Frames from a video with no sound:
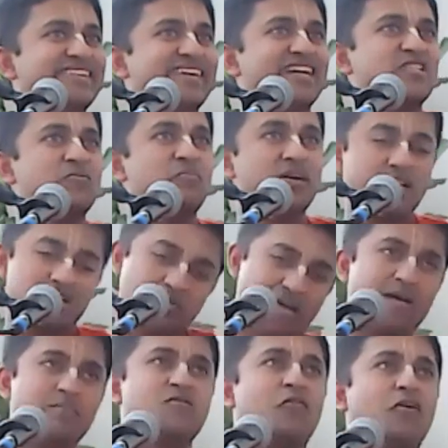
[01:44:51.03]
Experience
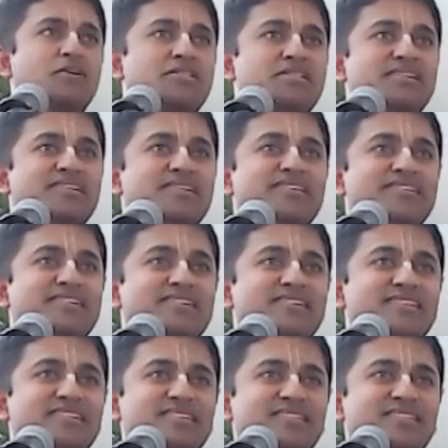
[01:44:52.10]
becomes first.
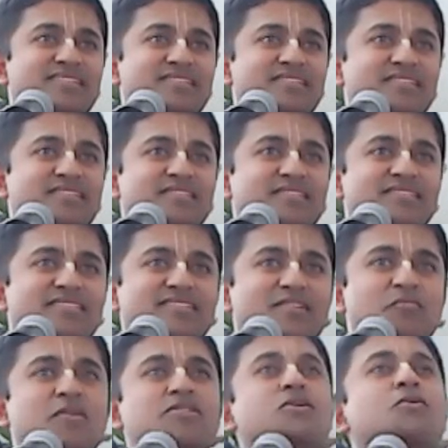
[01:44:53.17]

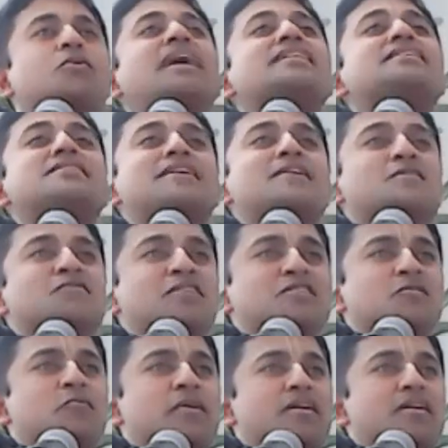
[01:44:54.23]
The person will answer out of
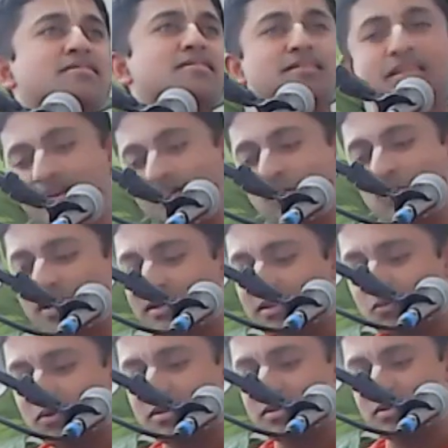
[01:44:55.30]
experience and then look
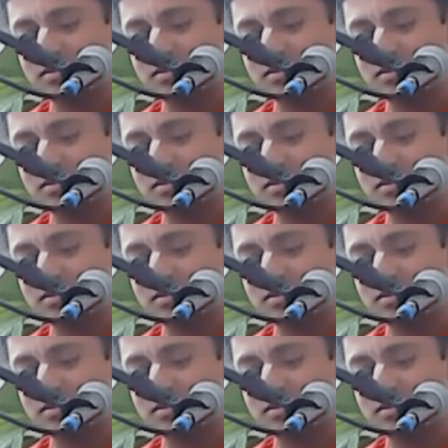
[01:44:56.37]
at the words.